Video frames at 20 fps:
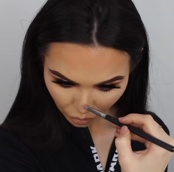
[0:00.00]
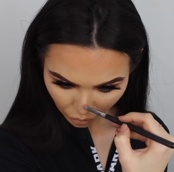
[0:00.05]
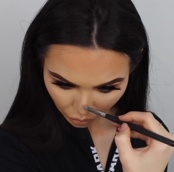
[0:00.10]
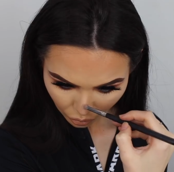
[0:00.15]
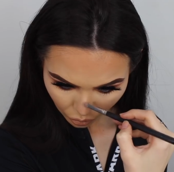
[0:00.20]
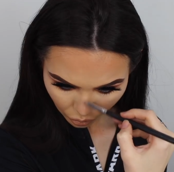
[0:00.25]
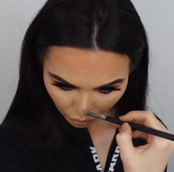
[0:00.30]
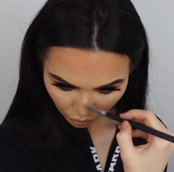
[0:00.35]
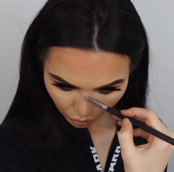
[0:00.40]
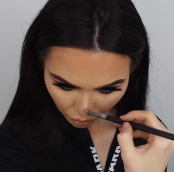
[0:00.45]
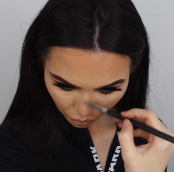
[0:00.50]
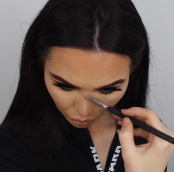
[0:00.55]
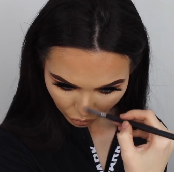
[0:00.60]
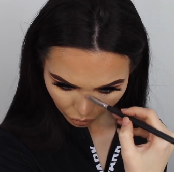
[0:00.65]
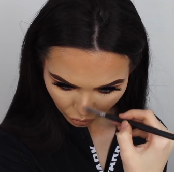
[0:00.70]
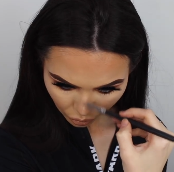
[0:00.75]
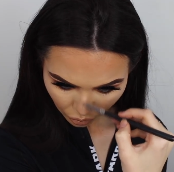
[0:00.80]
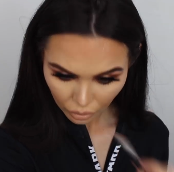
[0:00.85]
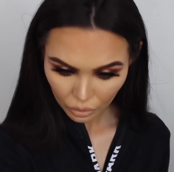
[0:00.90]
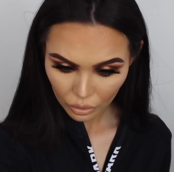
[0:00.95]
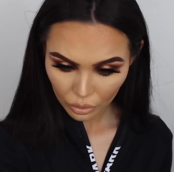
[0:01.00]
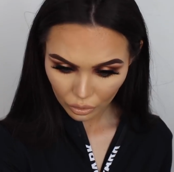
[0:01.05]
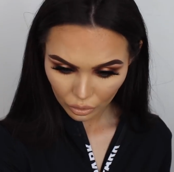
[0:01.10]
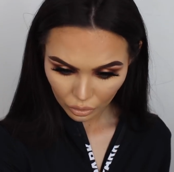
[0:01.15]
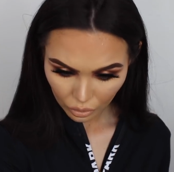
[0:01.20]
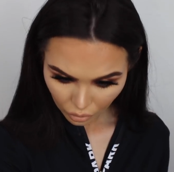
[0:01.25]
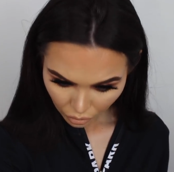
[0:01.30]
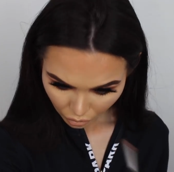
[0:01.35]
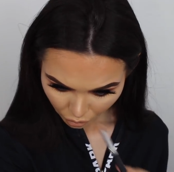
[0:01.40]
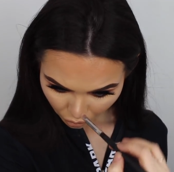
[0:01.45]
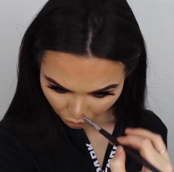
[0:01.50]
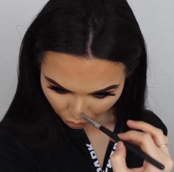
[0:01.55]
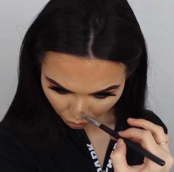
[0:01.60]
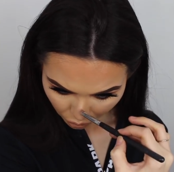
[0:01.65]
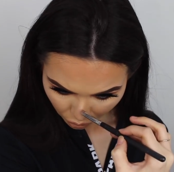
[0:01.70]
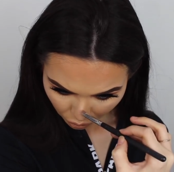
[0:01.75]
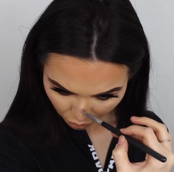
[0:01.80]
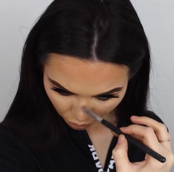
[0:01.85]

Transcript: No one is speaking in this clip.